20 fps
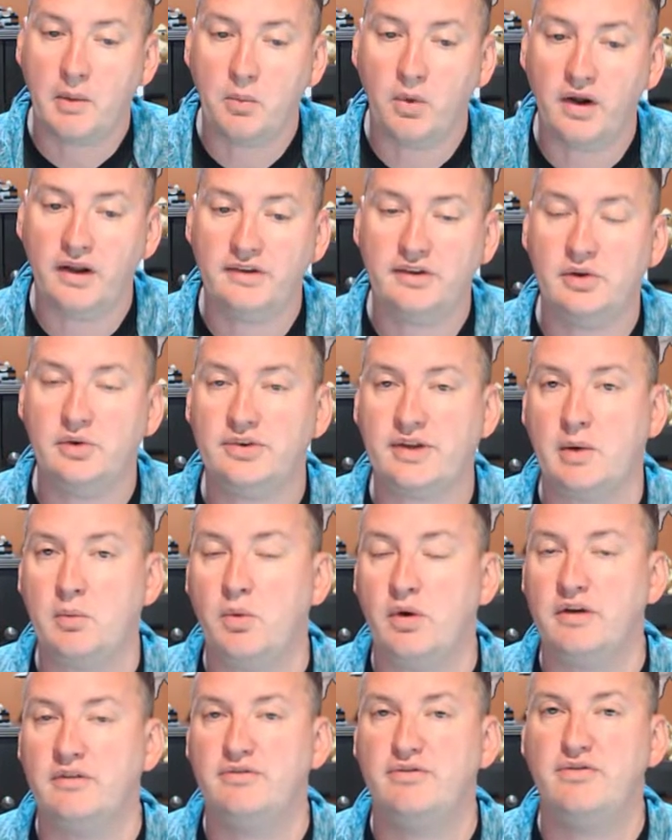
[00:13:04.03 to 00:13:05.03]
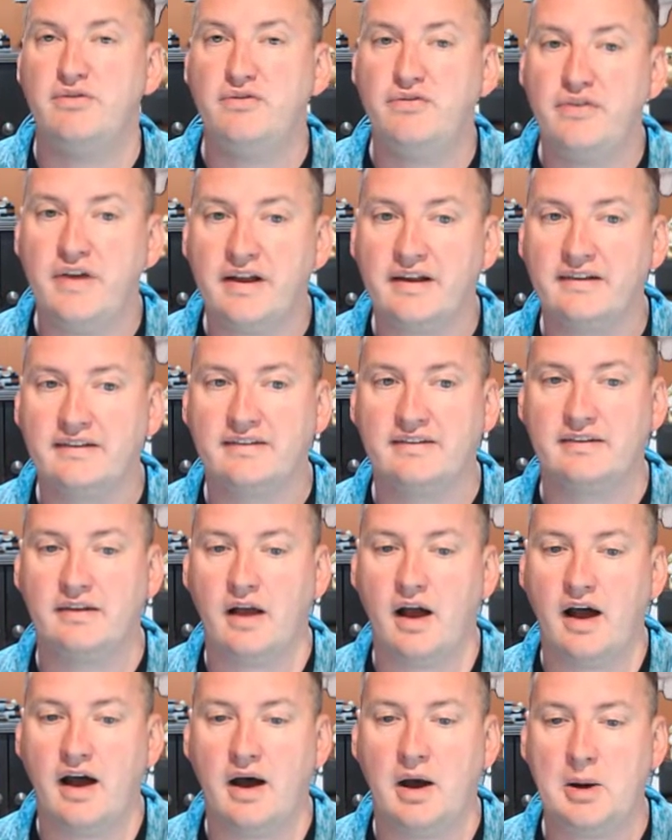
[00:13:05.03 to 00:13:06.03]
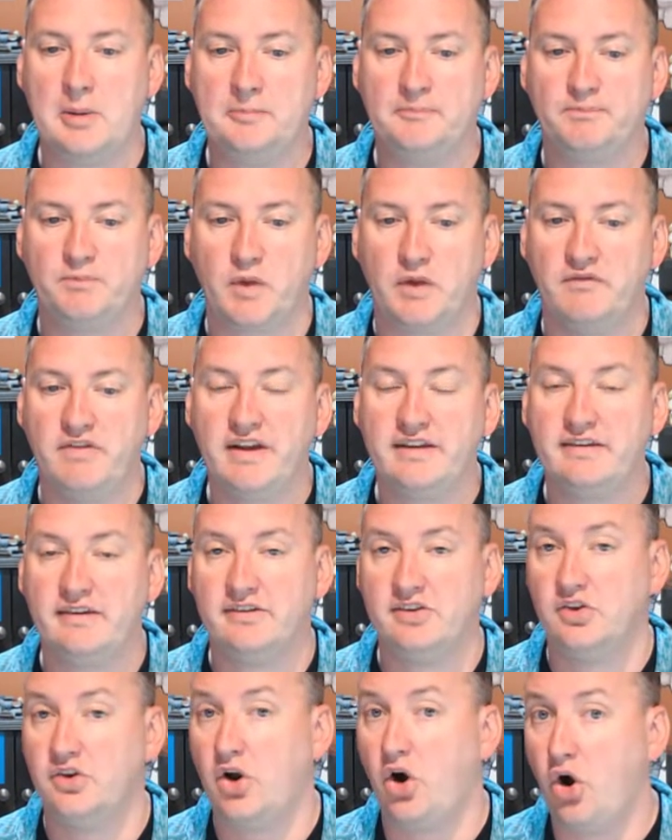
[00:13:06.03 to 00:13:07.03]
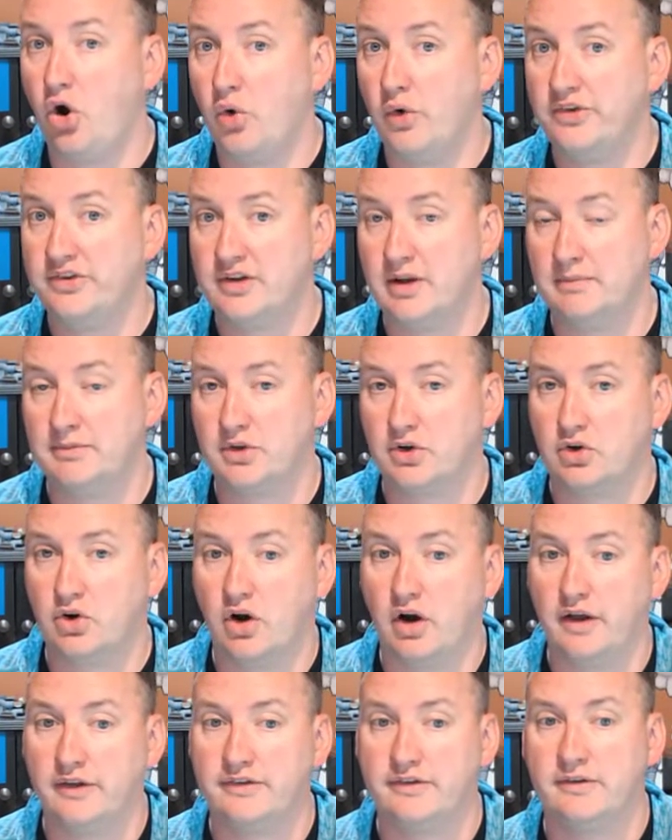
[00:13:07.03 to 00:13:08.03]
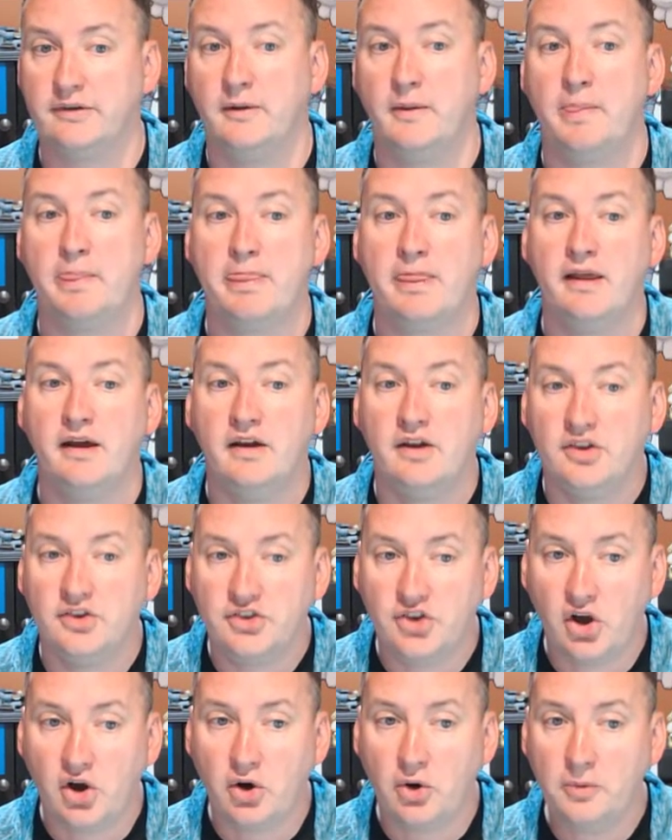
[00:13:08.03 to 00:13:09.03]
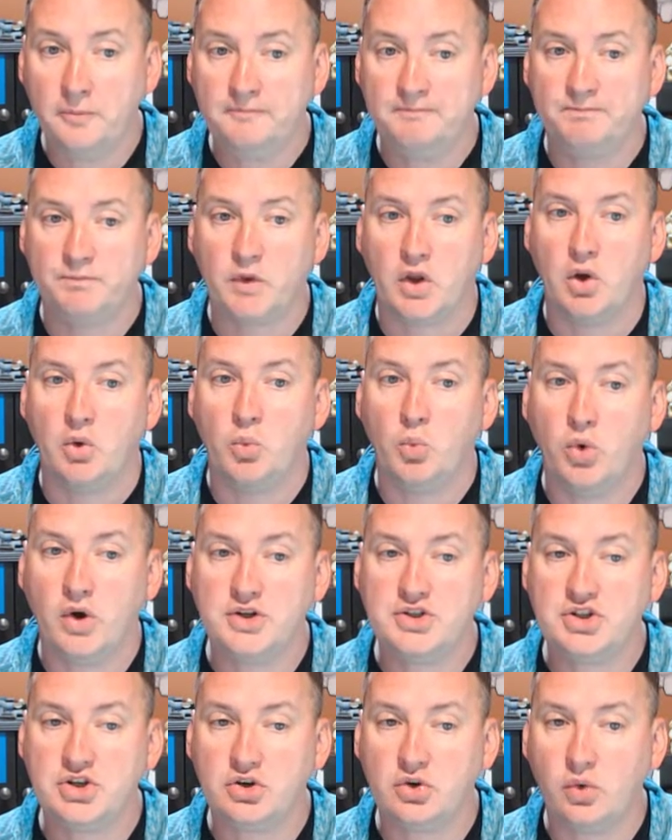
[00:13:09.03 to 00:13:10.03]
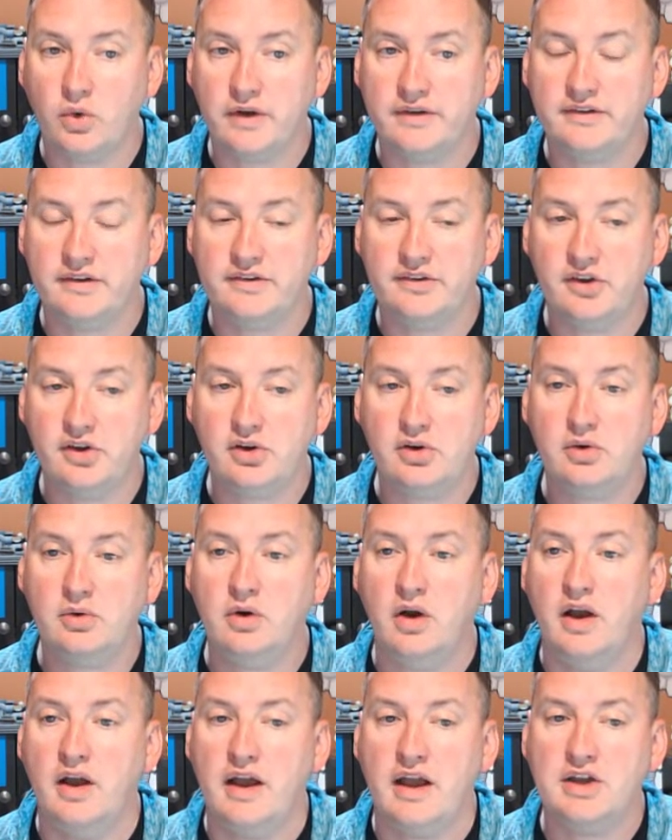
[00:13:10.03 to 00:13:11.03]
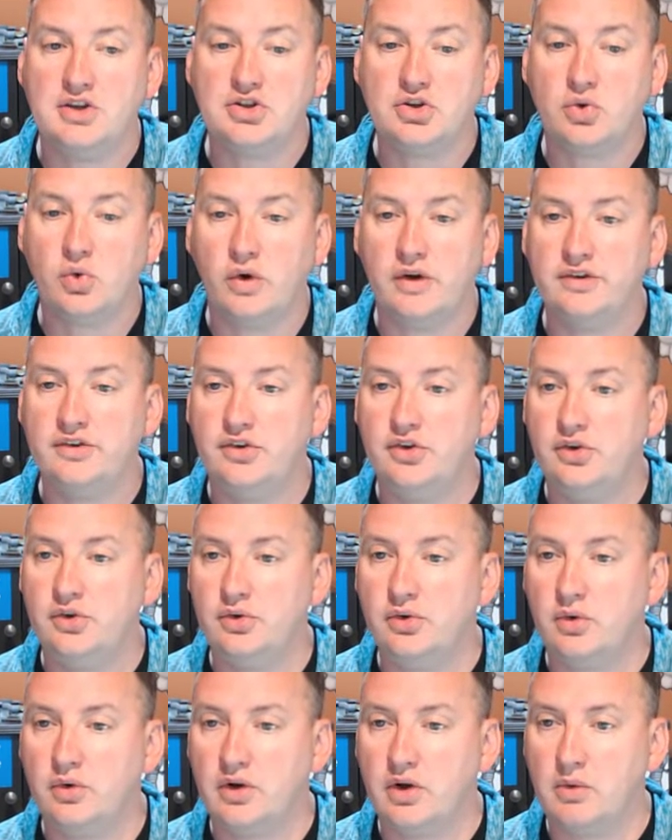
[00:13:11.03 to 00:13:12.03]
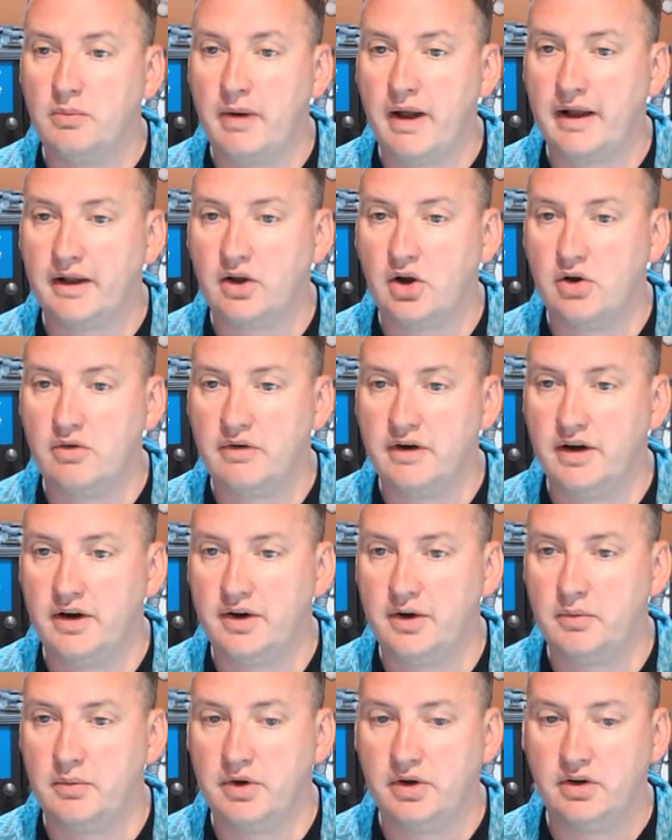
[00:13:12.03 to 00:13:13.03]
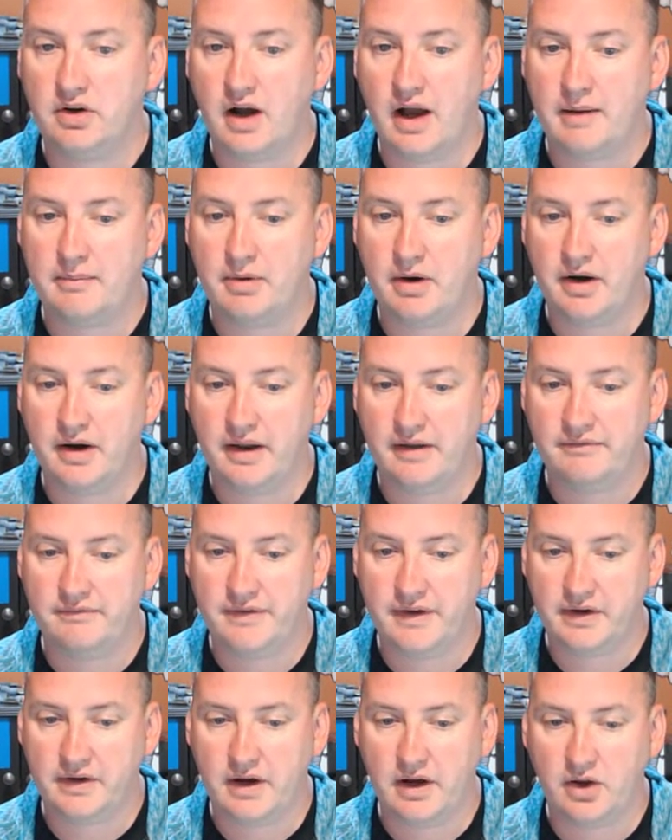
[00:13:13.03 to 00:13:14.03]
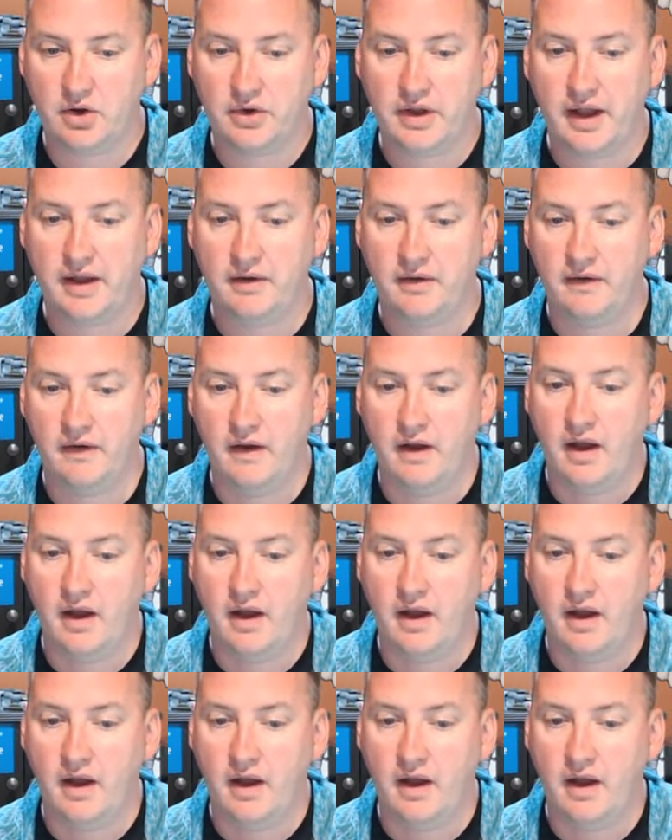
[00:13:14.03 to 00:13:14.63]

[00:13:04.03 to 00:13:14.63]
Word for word: want to do is I want to fix, um, fix it so it always comes across. So what you're going to do is you're going to go back over here to your real library and figure out, okay,